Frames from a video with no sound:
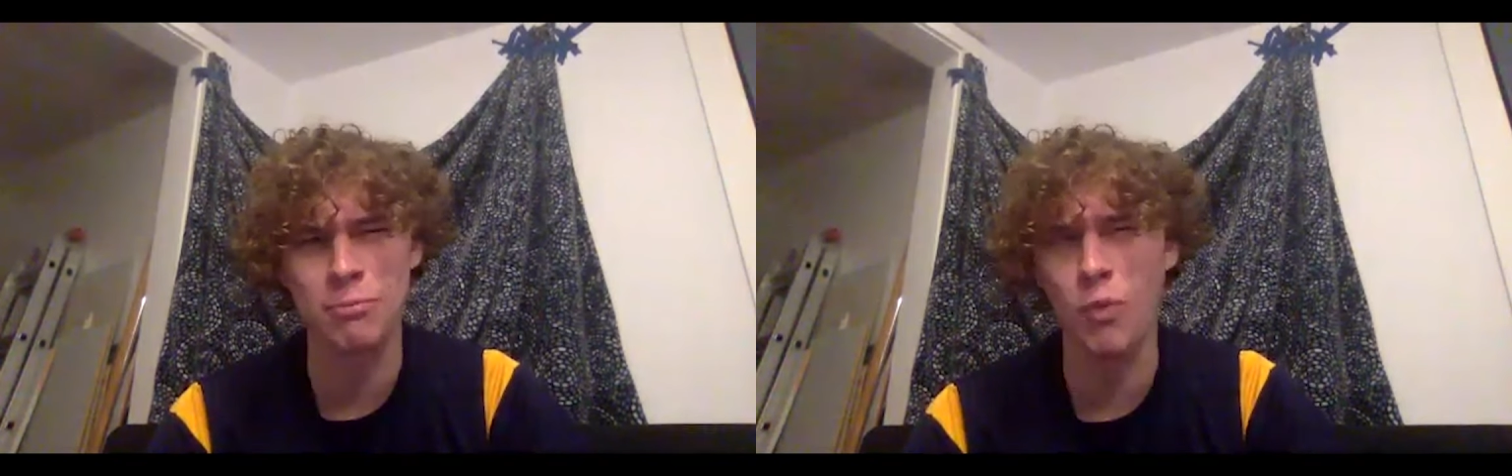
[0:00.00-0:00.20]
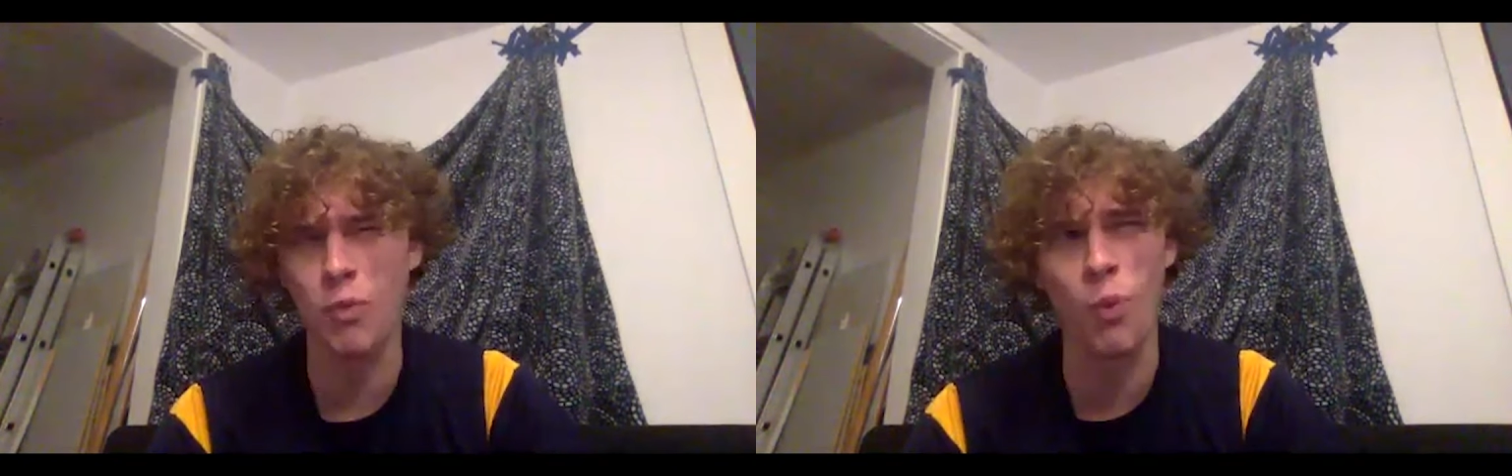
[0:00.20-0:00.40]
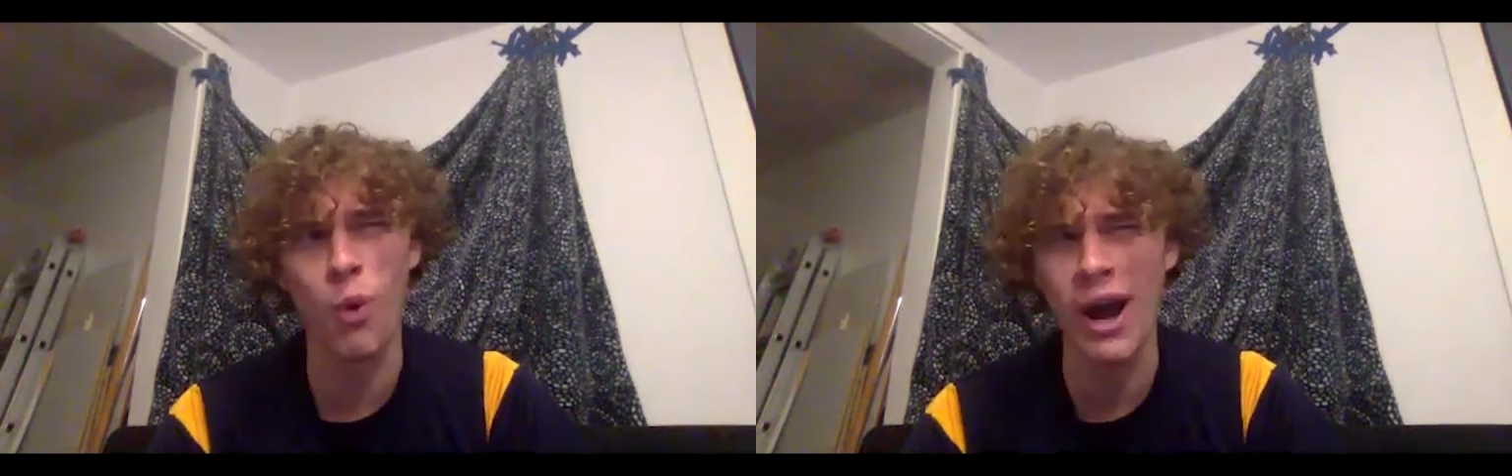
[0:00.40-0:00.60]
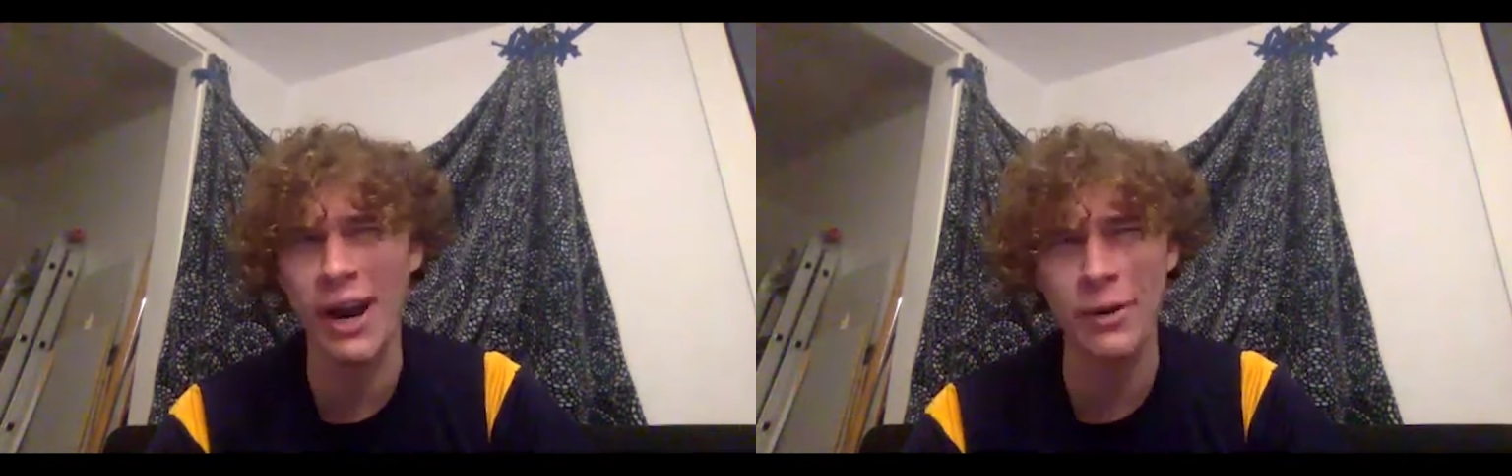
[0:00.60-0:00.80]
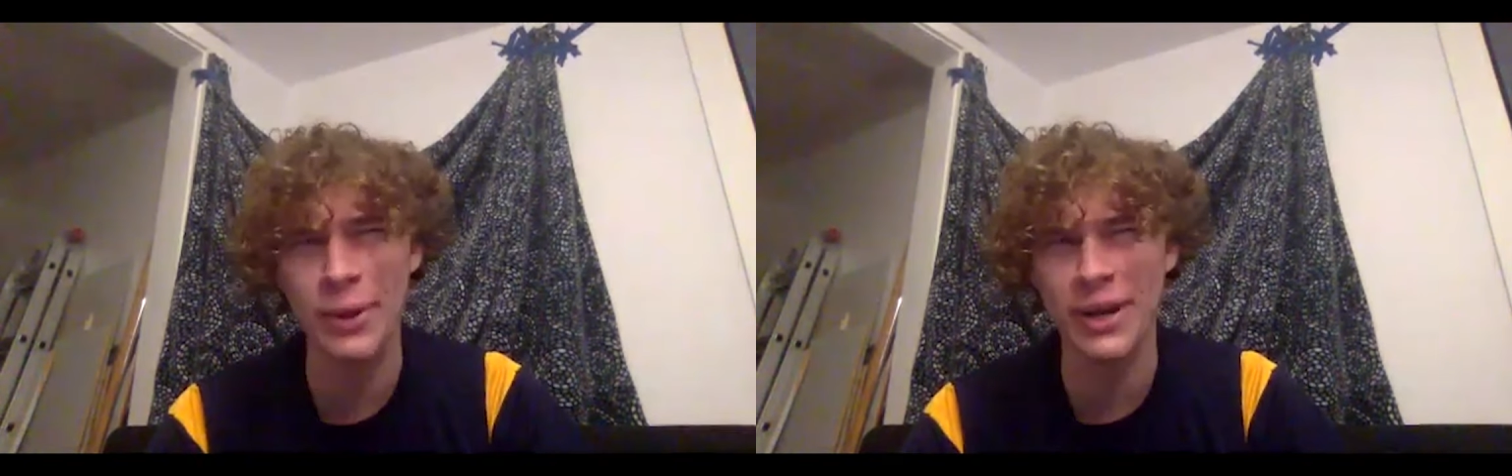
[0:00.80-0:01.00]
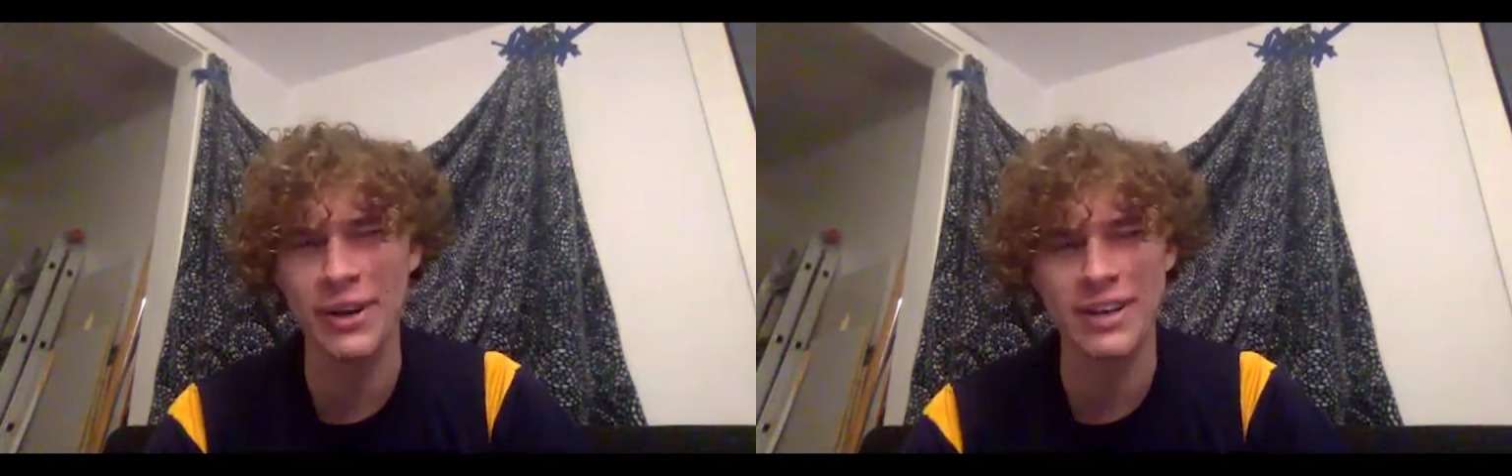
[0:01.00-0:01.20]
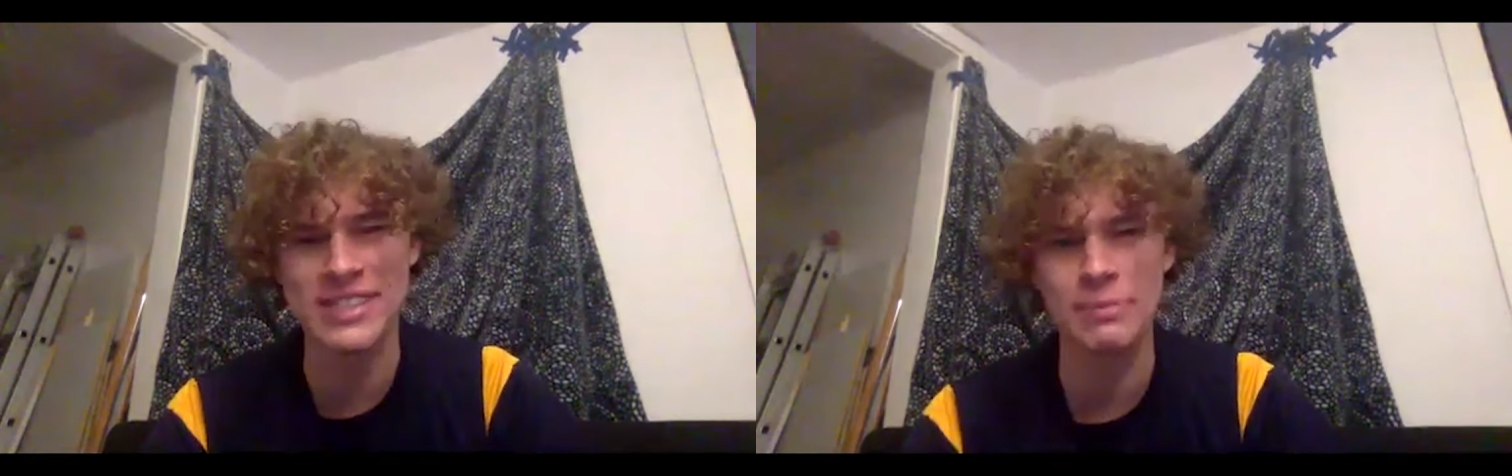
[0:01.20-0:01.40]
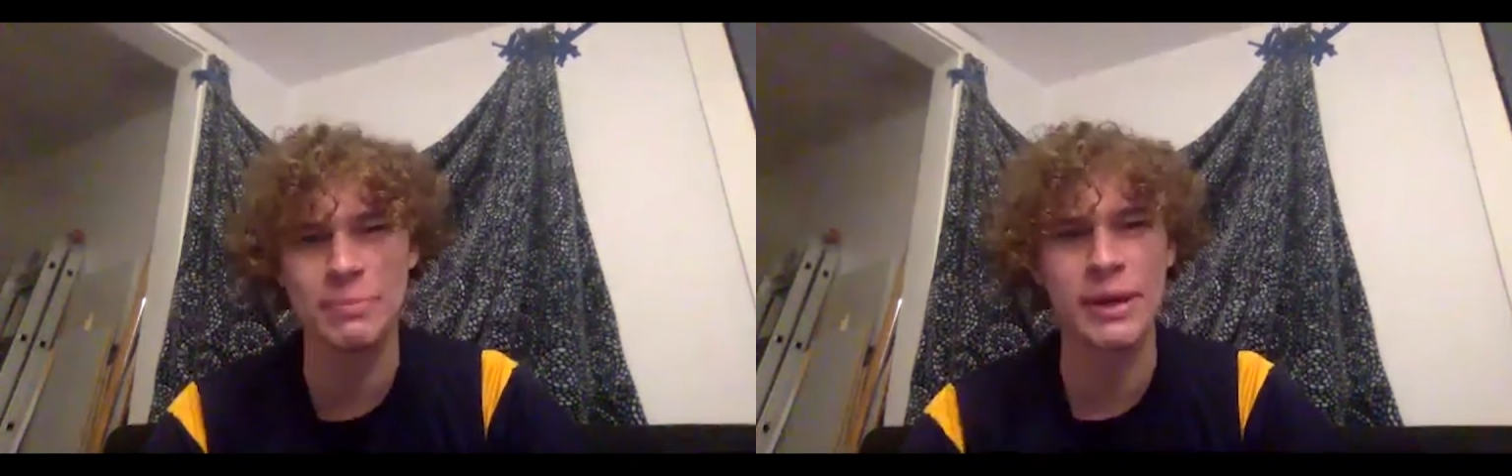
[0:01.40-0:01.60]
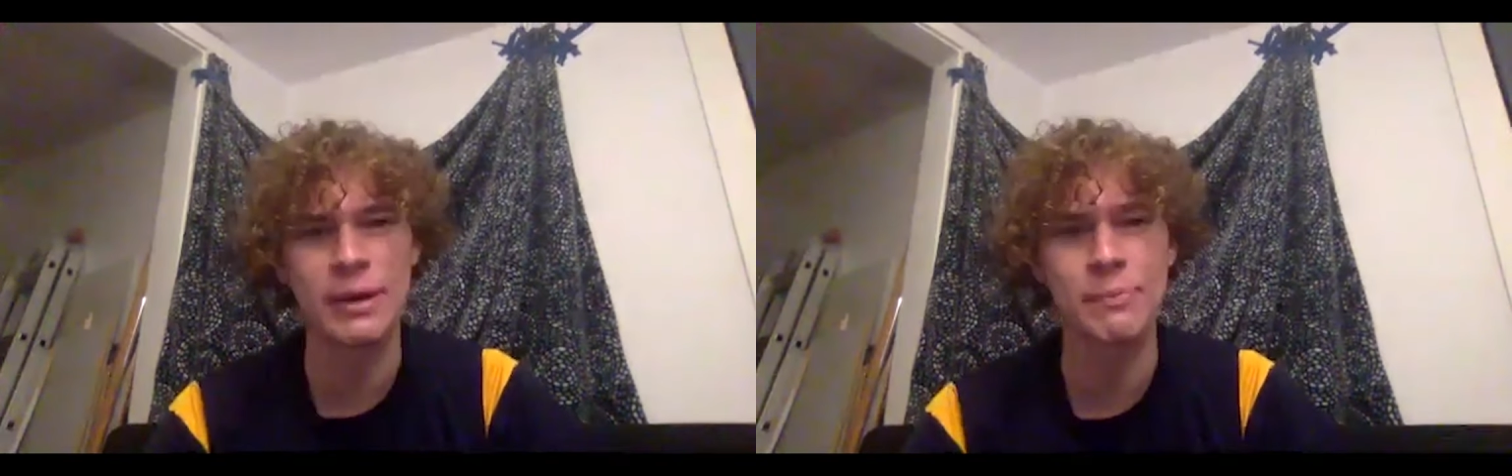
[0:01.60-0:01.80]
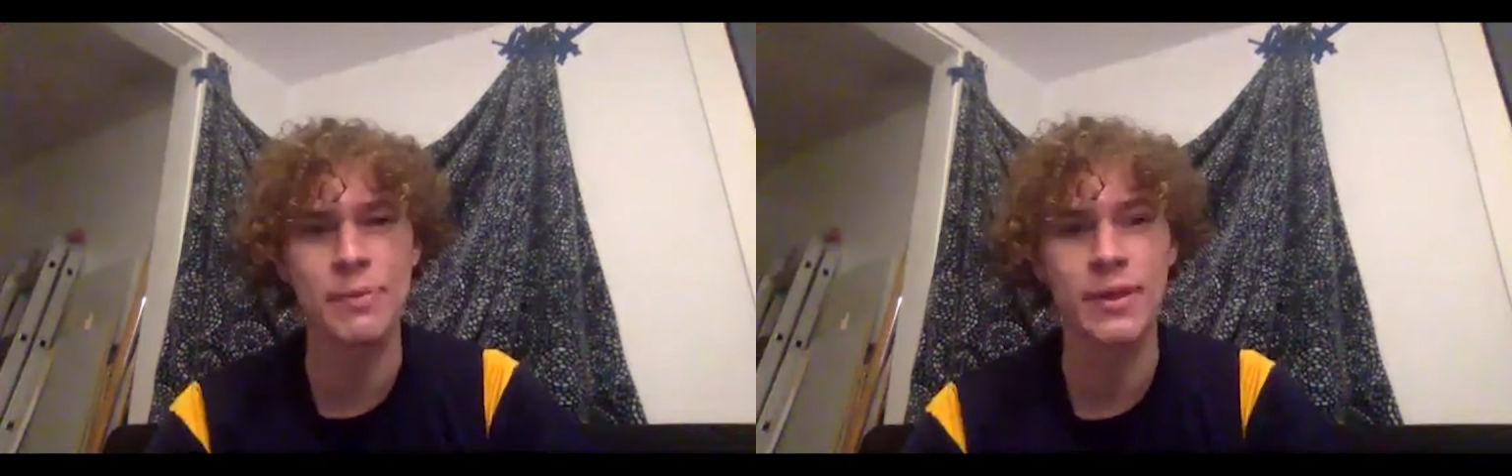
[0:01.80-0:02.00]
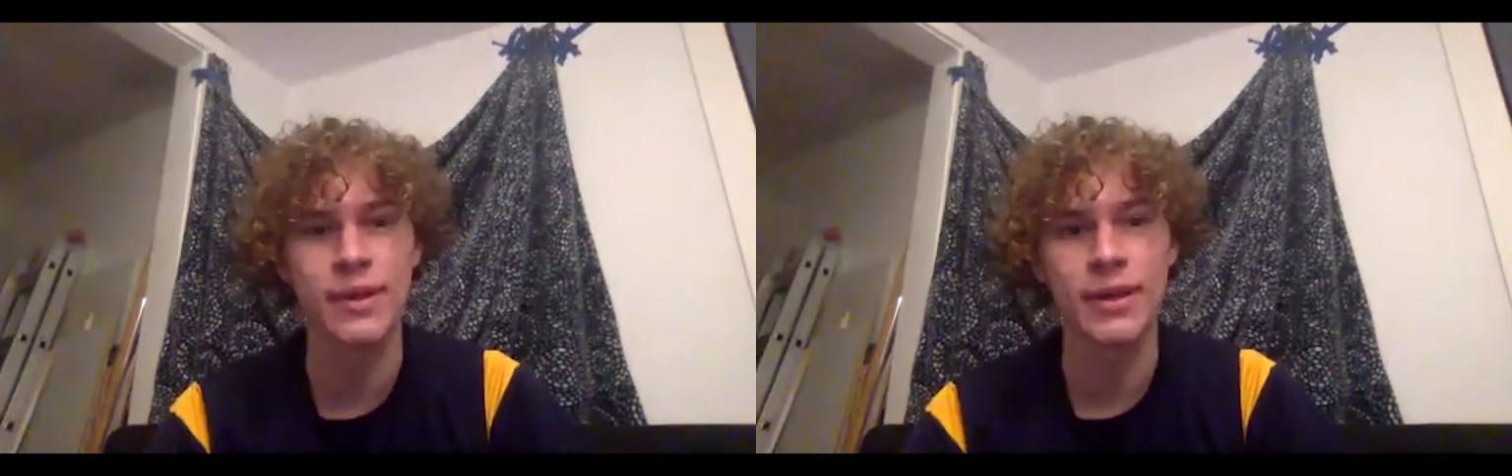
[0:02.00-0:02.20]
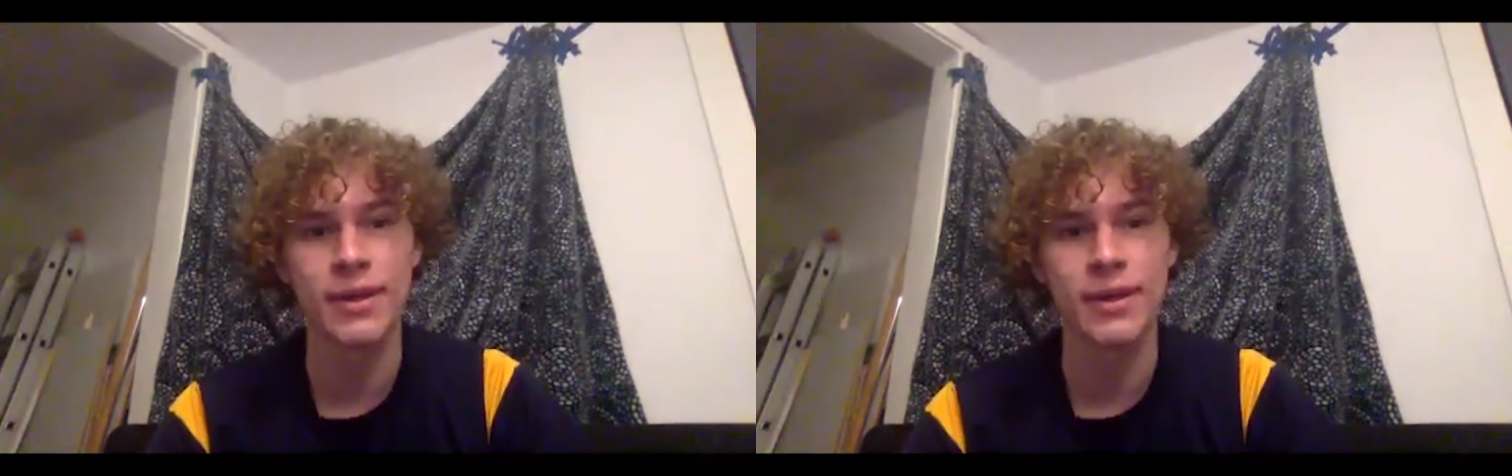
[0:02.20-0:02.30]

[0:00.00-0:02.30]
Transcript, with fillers: And why are we here at ten p m?